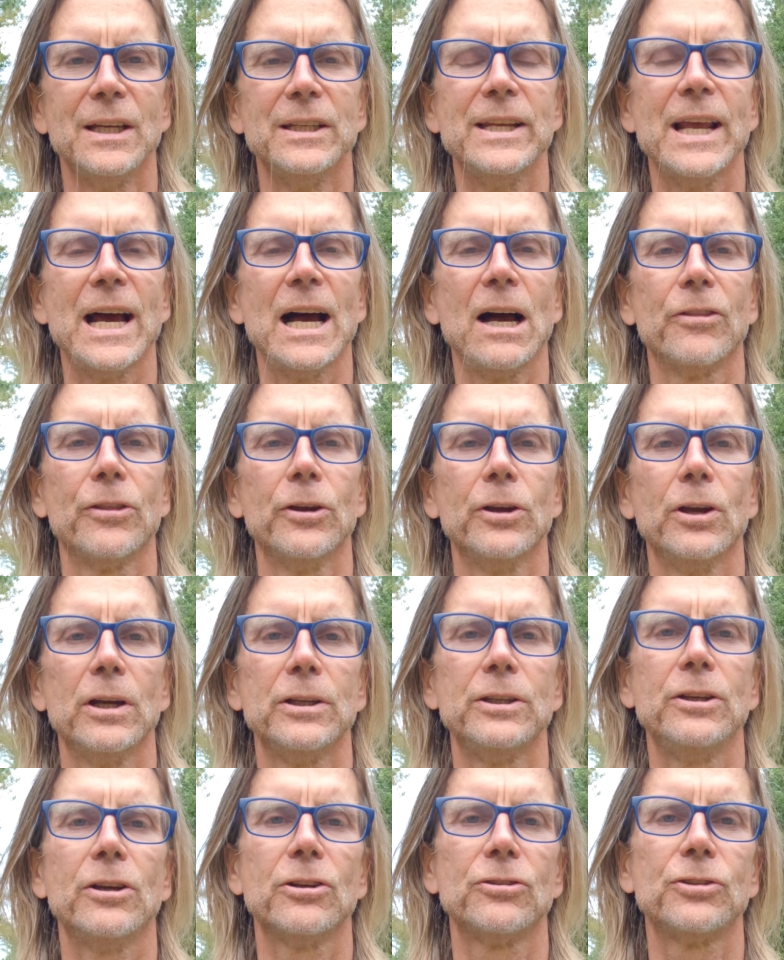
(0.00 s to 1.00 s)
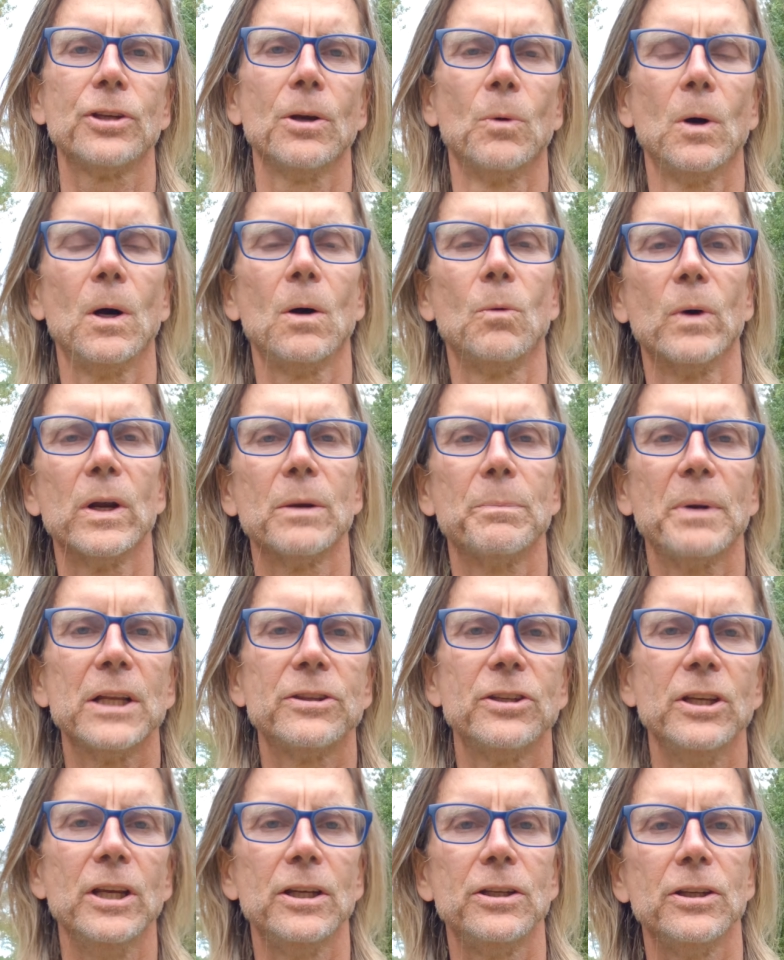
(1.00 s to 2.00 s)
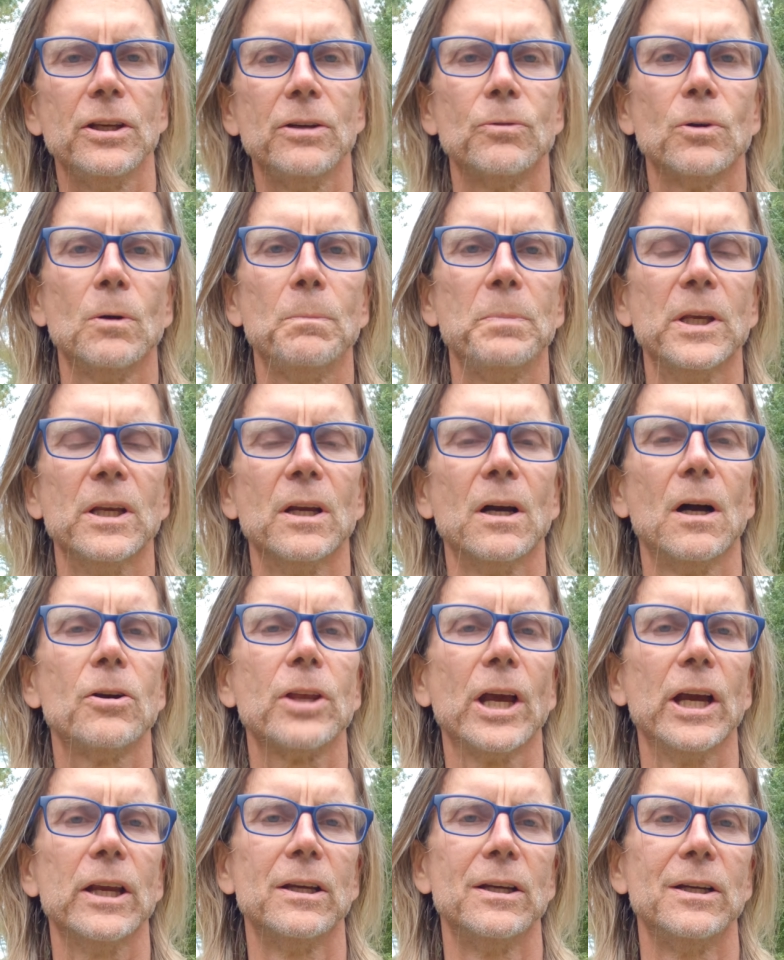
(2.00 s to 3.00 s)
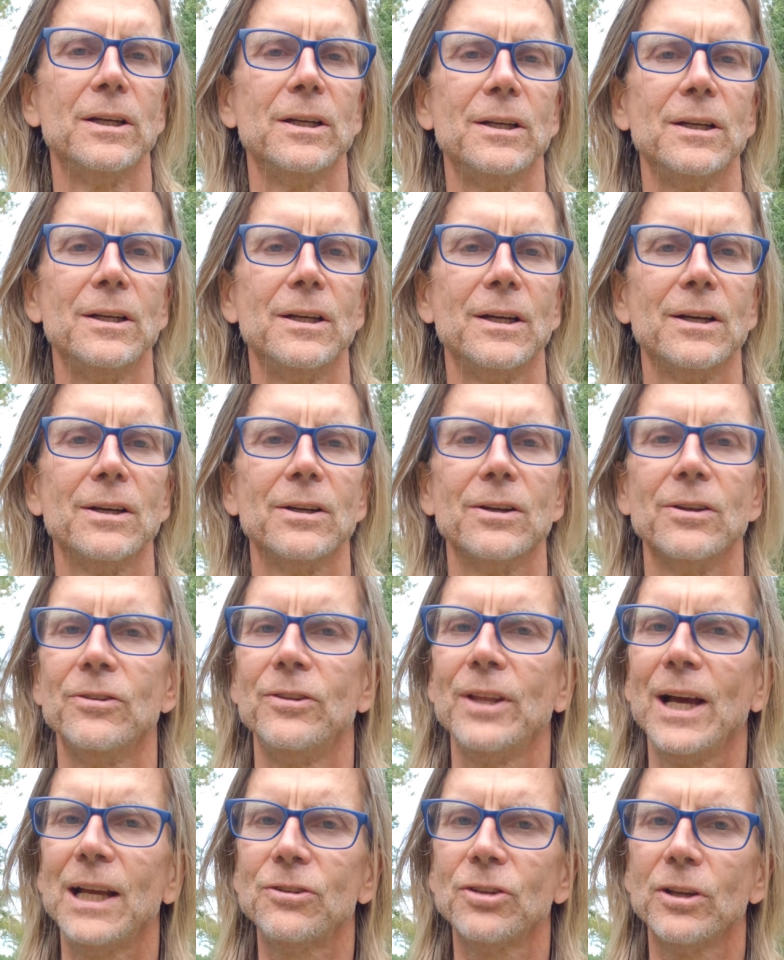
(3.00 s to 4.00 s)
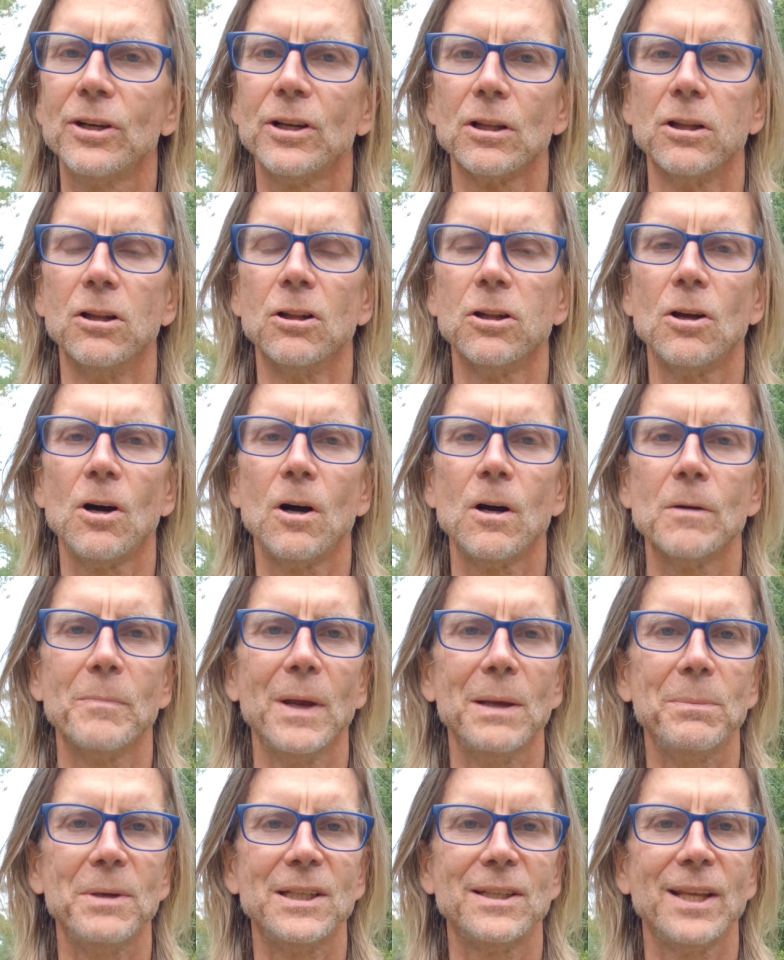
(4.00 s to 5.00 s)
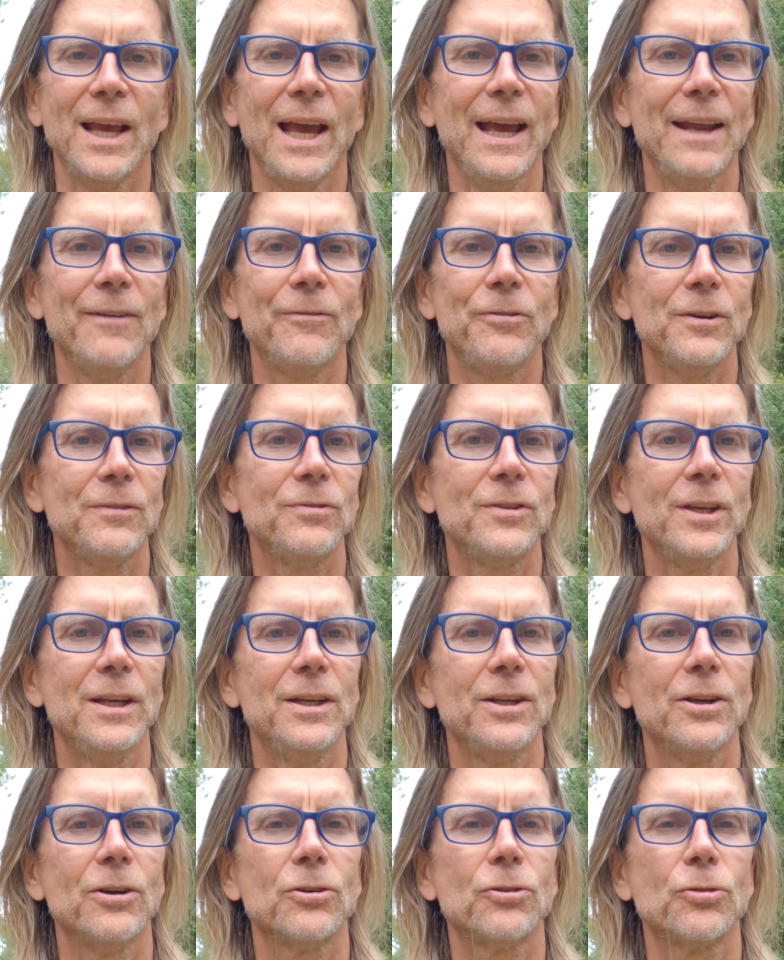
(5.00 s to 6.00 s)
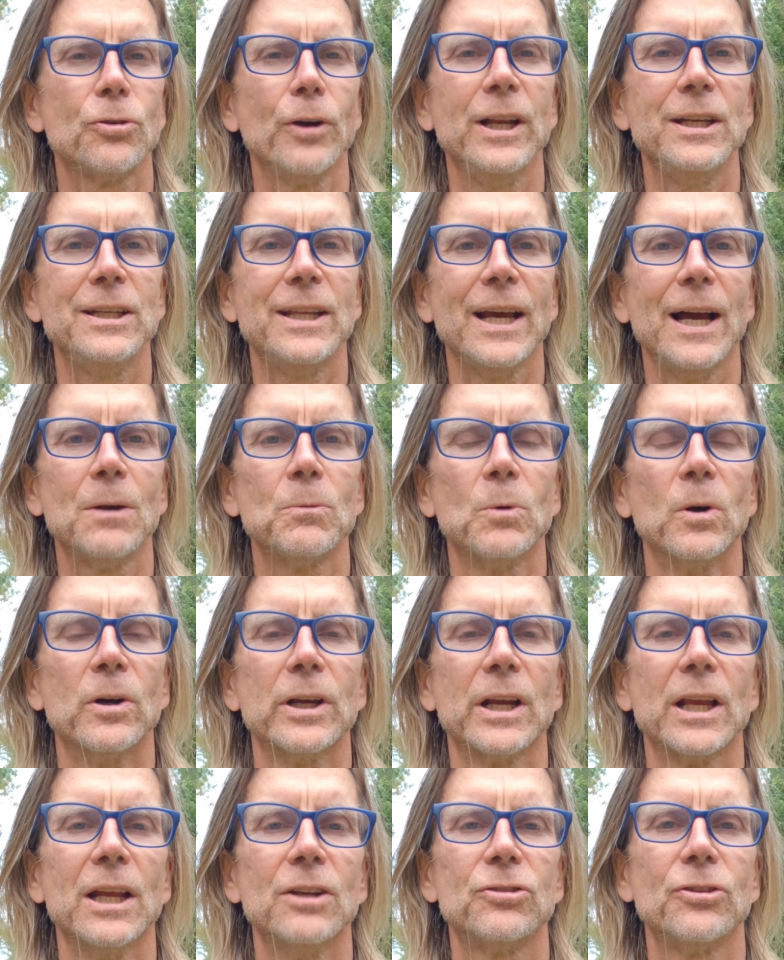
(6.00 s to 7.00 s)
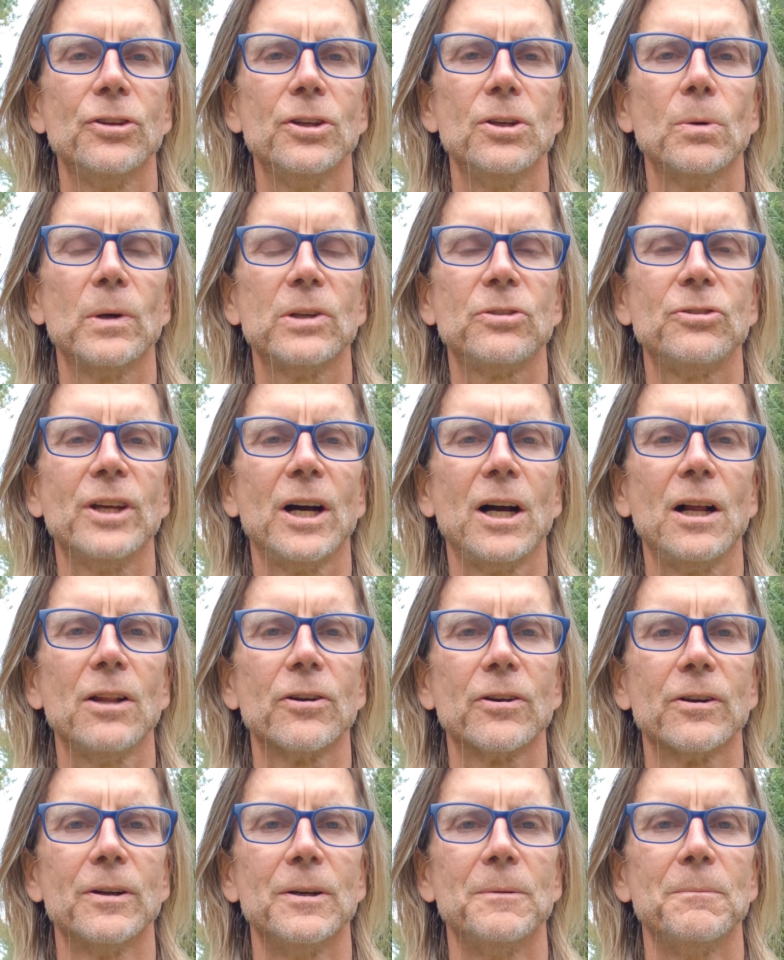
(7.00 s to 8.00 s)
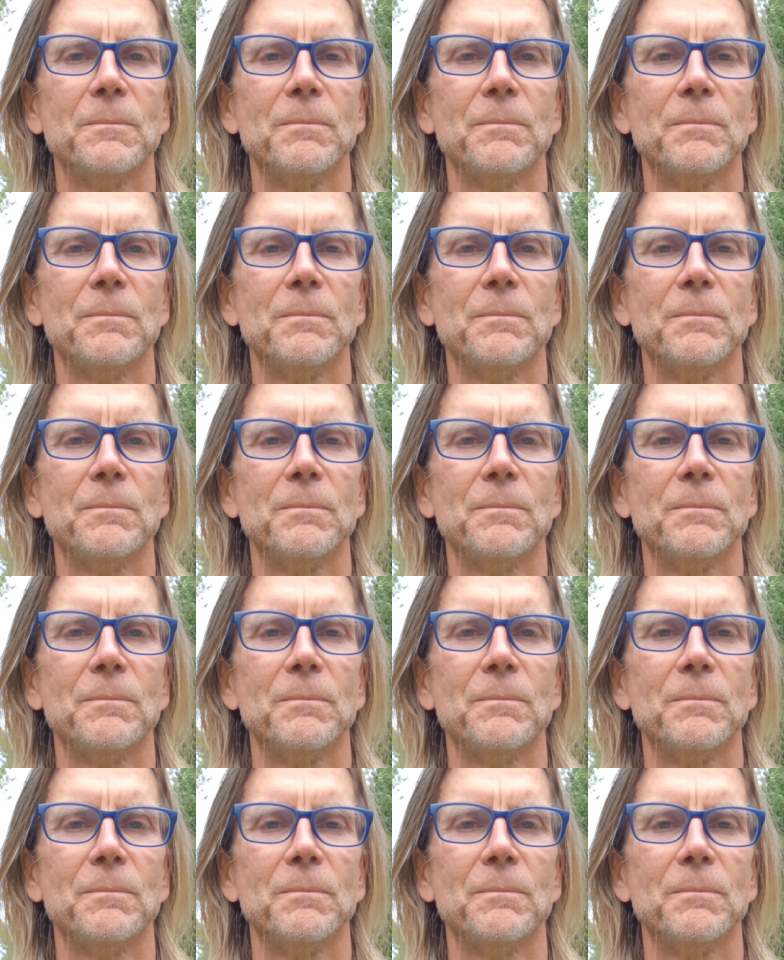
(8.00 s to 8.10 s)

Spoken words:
Now, you can say, well, what about the Indian Rupee? Okay. That's in a long, maybe 10, 15-year trend downward against the US dollar.